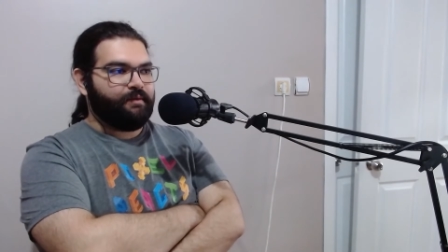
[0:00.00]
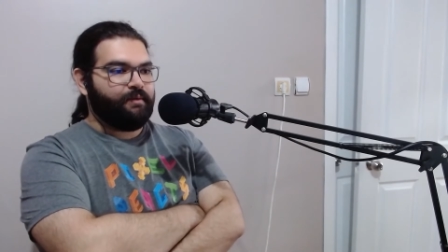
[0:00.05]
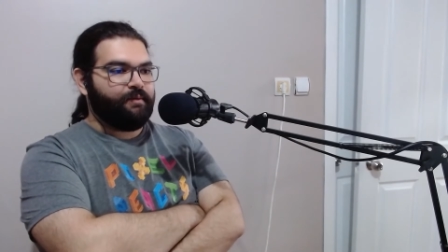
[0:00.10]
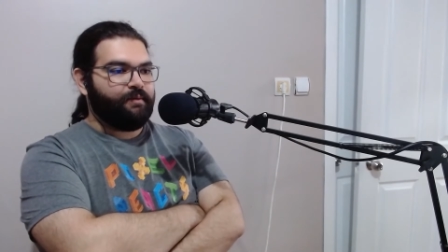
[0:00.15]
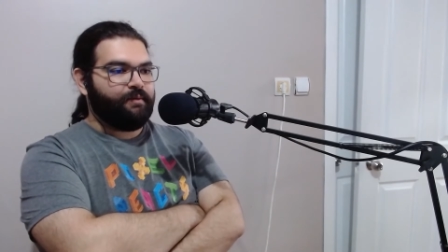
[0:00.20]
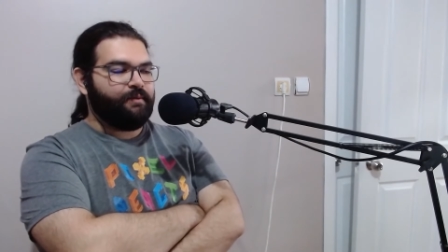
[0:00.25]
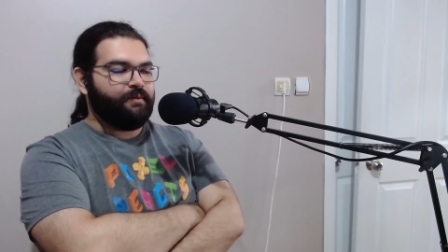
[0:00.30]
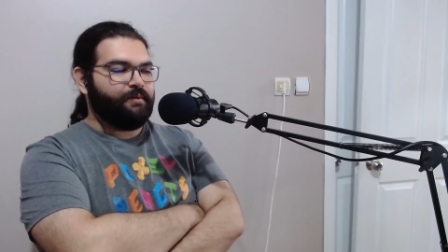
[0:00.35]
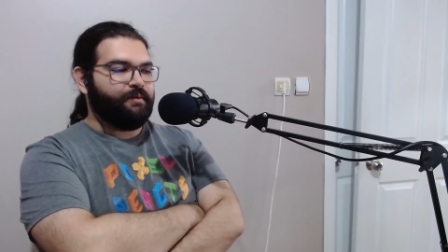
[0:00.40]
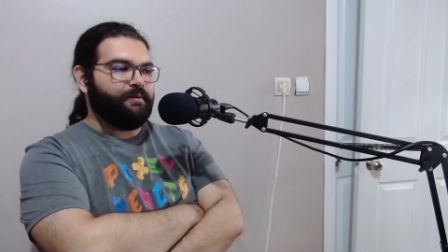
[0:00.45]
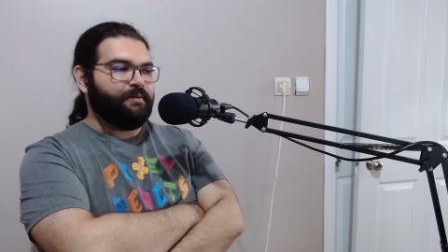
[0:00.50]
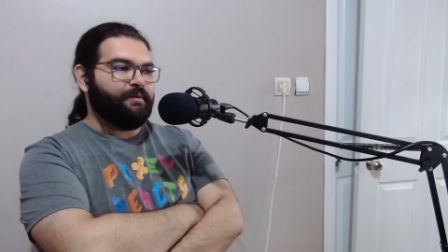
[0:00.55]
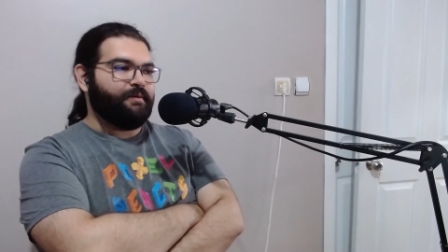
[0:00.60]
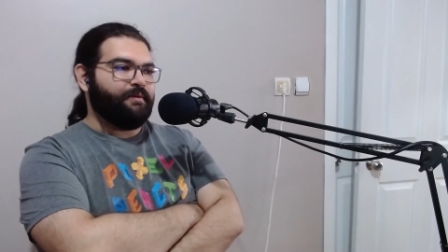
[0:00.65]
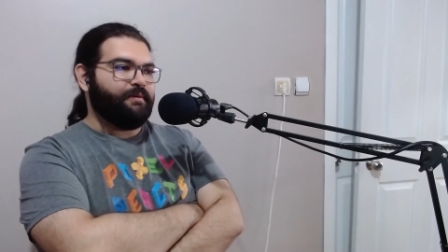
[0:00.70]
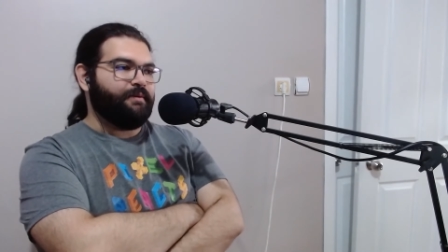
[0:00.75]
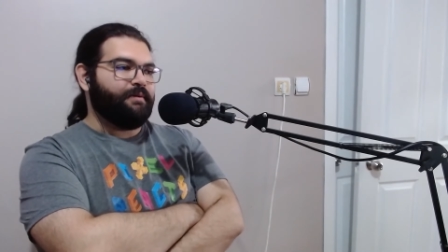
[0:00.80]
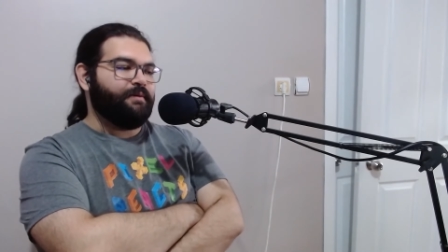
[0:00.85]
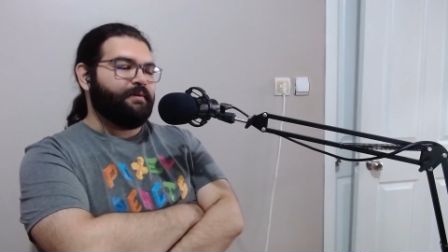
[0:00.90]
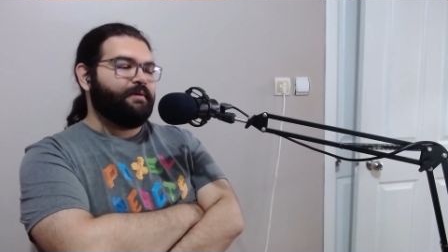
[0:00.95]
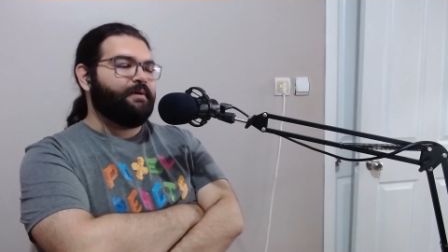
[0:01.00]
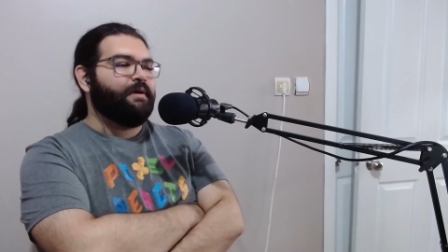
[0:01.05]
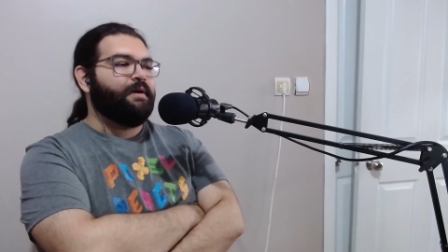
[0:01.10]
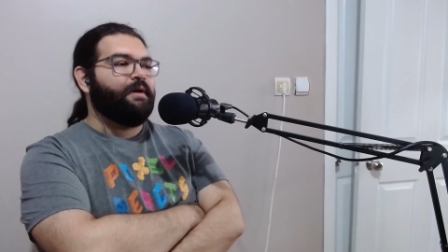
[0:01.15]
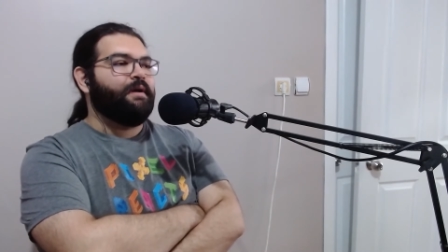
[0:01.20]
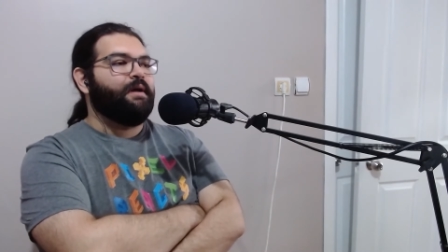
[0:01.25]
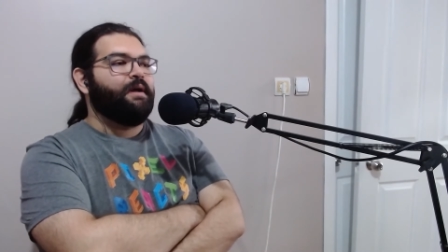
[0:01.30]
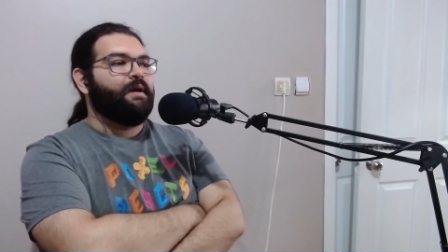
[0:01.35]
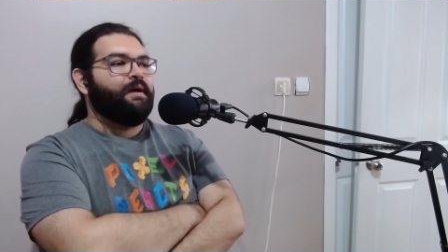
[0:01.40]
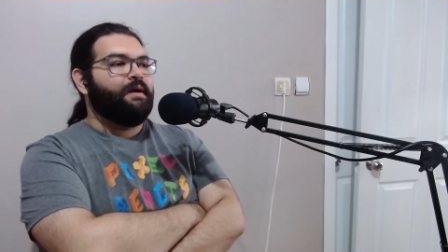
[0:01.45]
oh
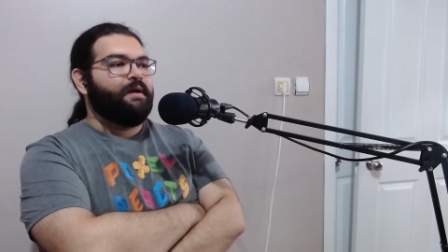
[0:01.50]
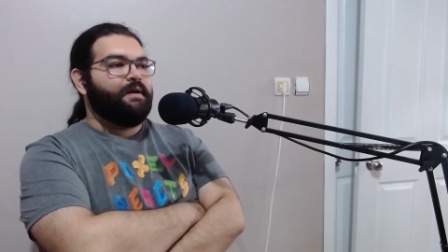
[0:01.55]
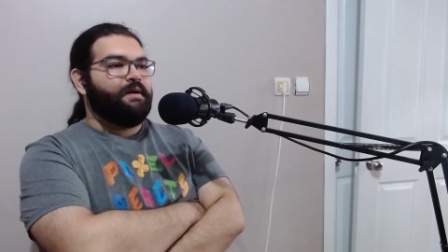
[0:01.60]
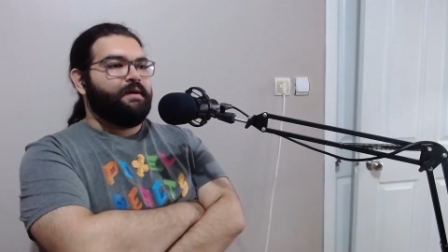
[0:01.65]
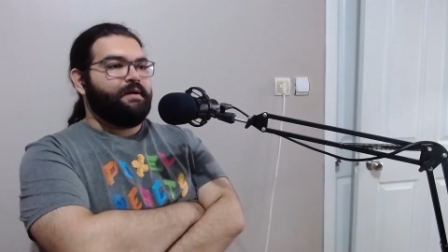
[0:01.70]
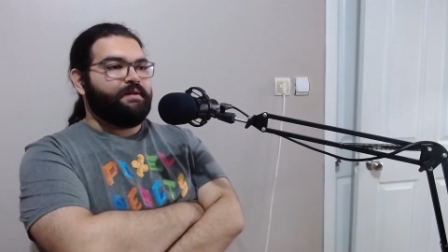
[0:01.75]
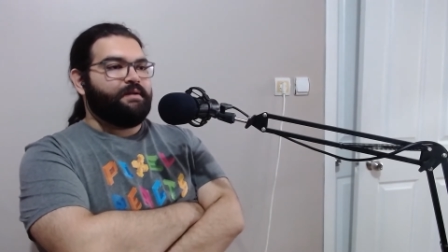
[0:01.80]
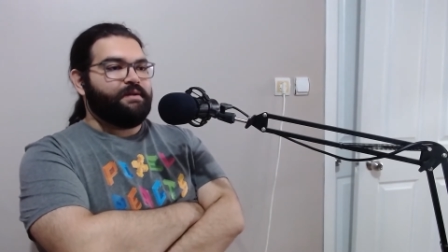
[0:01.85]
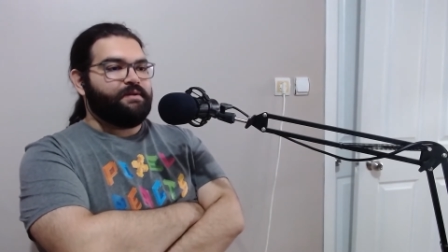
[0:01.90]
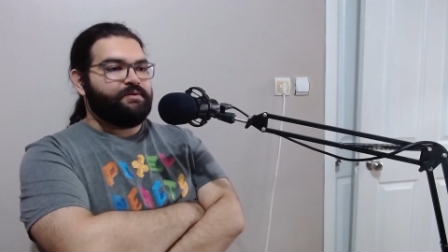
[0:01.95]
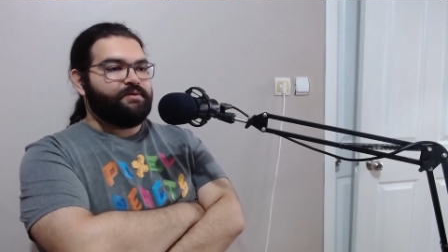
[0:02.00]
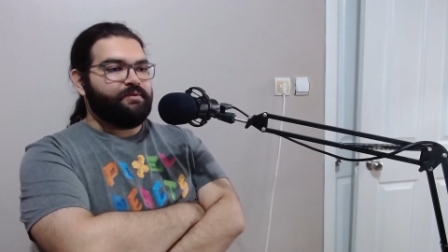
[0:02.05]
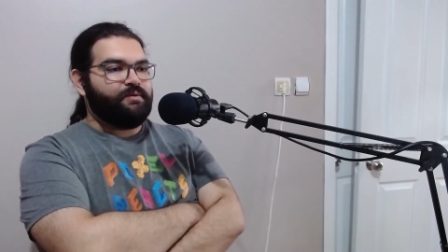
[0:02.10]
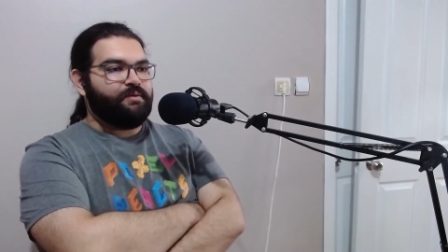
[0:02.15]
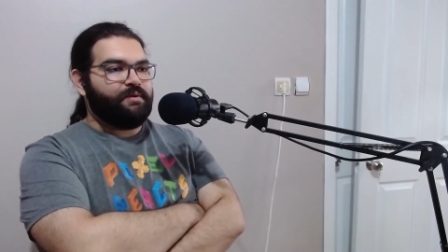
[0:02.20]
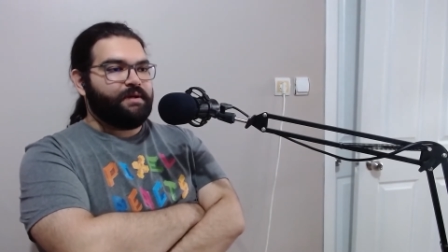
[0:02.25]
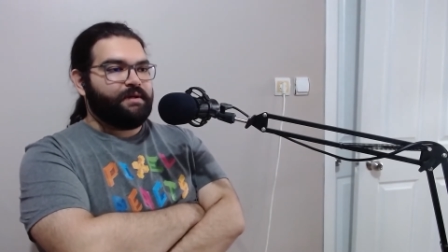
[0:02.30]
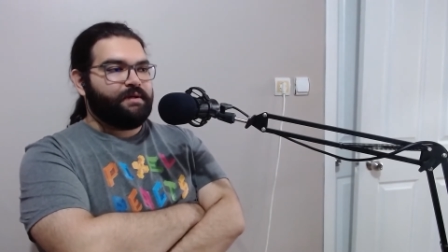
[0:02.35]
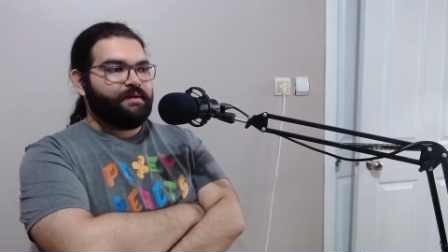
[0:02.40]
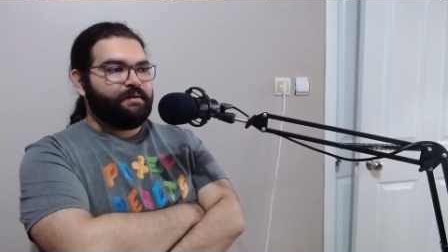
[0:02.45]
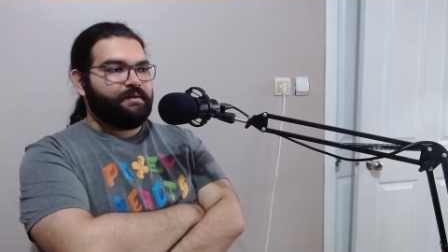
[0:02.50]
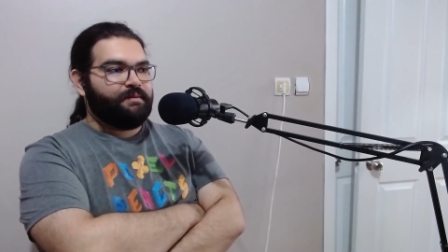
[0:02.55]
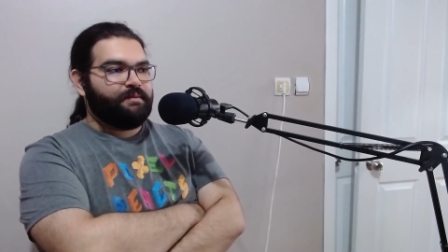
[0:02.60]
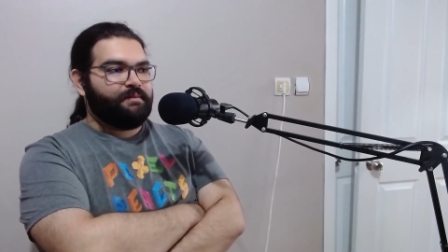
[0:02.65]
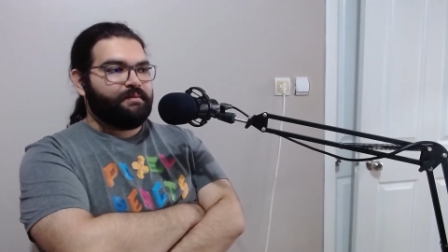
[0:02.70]
he thinks Ulrich